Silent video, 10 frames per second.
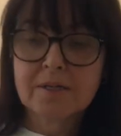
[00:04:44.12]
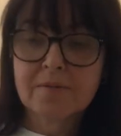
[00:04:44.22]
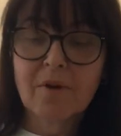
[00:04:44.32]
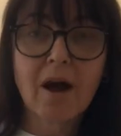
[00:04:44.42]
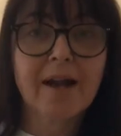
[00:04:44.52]

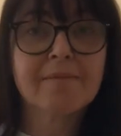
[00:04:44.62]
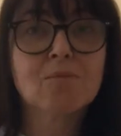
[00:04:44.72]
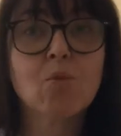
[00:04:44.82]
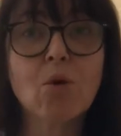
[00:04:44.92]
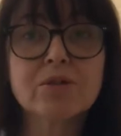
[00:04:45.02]
Right,
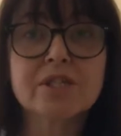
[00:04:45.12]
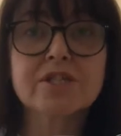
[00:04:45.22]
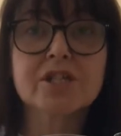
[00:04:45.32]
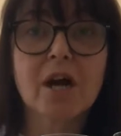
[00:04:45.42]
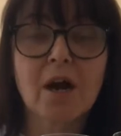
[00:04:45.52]
water
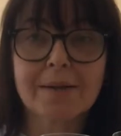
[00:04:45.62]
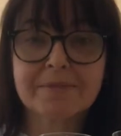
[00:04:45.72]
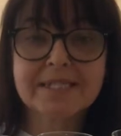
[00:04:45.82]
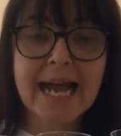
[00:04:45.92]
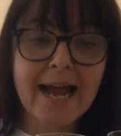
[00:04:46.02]

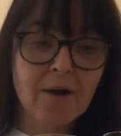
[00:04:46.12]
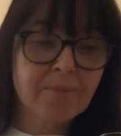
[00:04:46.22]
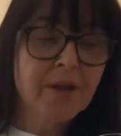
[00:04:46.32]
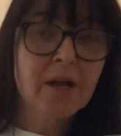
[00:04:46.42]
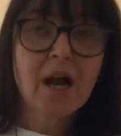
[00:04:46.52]
chimes. Now,
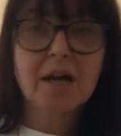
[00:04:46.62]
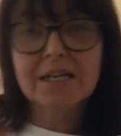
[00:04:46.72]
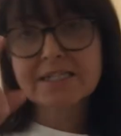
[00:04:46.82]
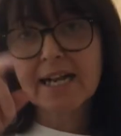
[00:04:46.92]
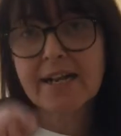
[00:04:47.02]
I'm going
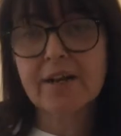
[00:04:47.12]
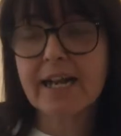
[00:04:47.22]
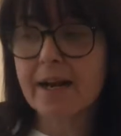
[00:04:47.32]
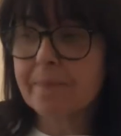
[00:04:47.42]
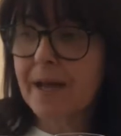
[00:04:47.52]
to tell you a
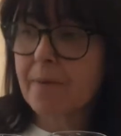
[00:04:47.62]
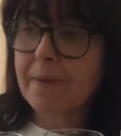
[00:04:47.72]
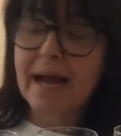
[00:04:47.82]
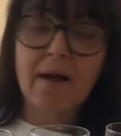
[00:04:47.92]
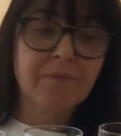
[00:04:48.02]
little bit
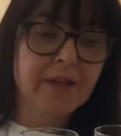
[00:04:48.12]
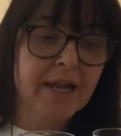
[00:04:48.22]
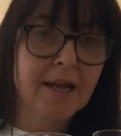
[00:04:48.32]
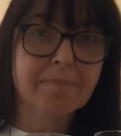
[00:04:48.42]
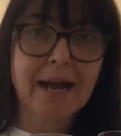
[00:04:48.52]
about
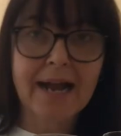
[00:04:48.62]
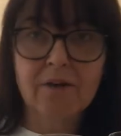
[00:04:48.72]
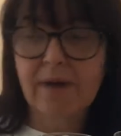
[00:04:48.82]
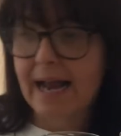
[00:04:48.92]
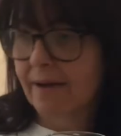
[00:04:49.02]
the
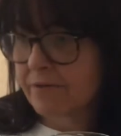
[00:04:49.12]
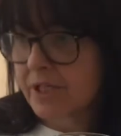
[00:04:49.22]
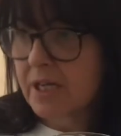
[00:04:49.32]
background.